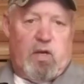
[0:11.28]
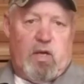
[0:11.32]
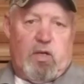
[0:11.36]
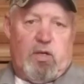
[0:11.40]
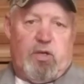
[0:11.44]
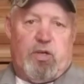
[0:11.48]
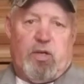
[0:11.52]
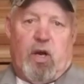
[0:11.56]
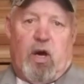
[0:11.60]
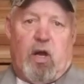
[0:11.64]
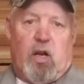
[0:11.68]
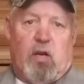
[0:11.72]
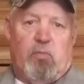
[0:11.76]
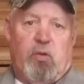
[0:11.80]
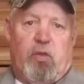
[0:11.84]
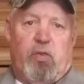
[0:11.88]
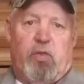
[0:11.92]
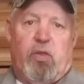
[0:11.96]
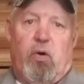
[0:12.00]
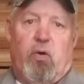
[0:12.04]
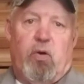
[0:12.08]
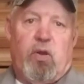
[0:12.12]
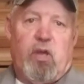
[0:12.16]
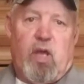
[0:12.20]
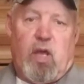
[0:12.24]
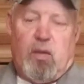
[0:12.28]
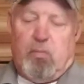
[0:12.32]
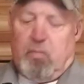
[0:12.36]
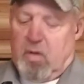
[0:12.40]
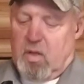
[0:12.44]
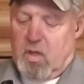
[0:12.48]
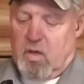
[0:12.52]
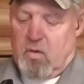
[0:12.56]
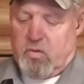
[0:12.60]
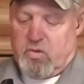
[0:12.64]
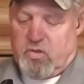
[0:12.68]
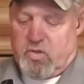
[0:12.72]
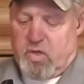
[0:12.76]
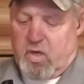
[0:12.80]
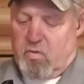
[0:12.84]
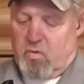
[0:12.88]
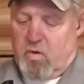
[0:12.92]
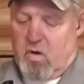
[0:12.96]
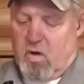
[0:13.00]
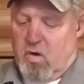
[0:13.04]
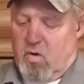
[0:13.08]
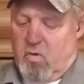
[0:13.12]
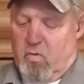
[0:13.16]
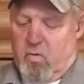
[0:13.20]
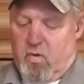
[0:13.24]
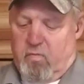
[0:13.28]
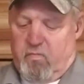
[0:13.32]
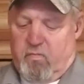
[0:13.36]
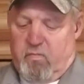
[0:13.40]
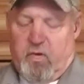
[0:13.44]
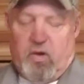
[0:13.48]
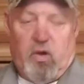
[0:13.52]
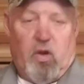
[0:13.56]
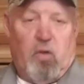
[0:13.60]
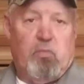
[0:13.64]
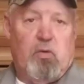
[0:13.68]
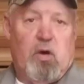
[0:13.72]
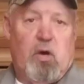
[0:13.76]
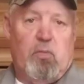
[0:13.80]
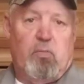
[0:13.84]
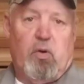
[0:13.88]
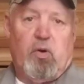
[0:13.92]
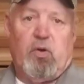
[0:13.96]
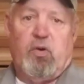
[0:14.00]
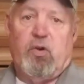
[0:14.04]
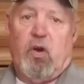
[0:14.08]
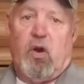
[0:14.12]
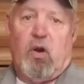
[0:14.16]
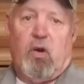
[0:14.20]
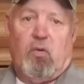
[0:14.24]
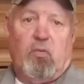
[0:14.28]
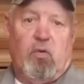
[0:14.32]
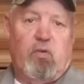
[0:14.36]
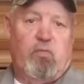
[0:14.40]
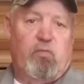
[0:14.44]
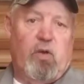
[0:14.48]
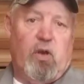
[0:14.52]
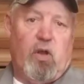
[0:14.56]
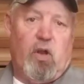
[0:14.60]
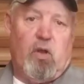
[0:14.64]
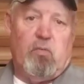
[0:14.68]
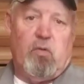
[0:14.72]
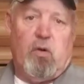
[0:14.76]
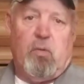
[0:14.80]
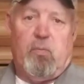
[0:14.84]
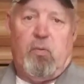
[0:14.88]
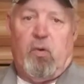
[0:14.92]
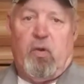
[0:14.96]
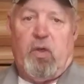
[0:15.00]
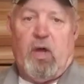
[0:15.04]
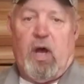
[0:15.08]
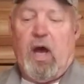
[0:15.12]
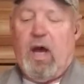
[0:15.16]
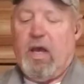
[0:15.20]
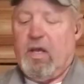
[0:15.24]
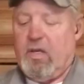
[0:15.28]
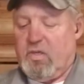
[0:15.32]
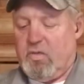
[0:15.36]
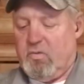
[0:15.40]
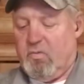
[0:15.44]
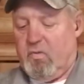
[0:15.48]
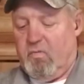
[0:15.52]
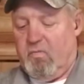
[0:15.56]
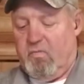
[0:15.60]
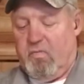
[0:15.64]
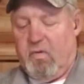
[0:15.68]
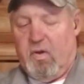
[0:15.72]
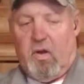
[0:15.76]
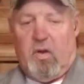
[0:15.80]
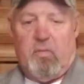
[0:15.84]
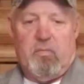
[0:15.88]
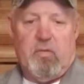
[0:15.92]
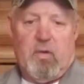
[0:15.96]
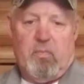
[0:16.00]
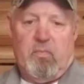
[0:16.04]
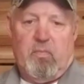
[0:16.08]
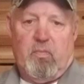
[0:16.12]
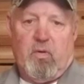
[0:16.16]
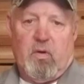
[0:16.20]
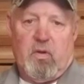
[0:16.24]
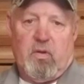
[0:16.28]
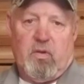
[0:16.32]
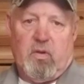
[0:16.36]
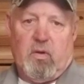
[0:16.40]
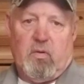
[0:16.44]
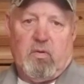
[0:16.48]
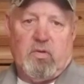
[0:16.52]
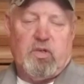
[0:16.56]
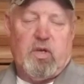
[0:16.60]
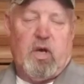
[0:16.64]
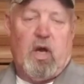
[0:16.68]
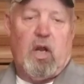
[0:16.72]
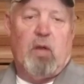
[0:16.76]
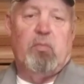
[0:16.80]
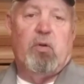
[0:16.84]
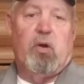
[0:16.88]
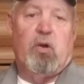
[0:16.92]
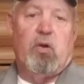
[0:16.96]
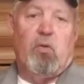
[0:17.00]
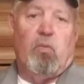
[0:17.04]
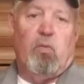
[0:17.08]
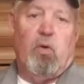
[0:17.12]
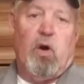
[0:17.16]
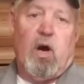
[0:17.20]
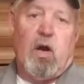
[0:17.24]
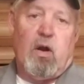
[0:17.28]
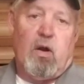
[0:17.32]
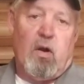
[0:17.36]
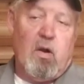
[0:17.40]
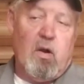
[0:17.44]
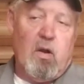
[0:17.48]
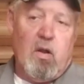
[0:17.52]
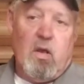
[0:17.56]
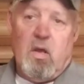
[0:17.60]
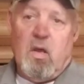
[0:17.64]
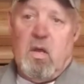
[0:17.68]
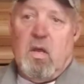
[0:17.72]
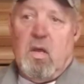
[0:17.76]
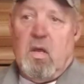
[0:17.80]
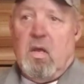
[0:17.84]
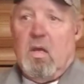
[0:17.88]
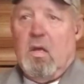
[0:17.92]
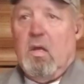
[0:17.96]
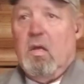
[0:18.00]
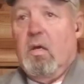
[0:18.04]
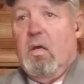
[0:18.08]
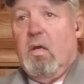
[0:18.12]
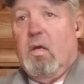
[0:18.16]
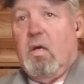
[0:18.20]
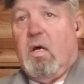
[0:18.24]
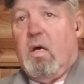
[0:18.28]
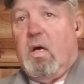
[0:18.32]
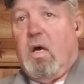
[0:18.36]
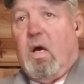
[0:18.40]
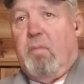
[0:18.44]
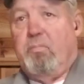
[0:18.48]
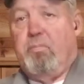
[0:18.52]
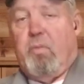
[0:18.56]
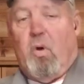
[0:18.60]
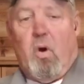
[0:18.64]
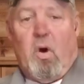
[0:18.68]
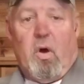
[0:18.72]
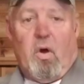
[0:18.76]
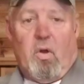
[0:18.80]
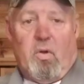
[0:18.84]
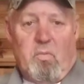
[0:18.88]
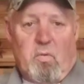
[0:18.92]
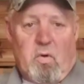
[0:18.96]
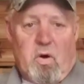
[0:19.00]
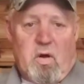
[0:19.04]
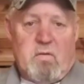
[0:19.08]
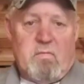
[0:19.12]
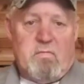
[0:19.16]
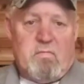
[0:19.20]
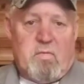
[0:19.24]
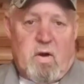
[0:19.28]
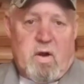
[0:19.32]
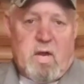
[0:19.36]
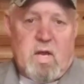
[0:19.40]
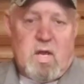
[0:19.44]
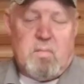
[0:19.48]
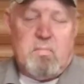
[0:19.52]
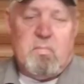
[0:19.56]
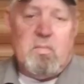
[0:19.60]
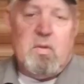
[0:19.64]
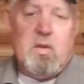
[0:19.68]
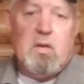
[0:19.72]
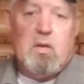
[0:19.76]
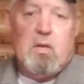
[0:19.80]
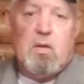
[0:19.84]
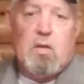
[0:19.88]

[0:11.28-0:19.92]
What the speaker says: shot them at 38 below zero. We've filled them up with dirt. We filled them up with ice. We filled them up with, shot them underwater. Boiled one frame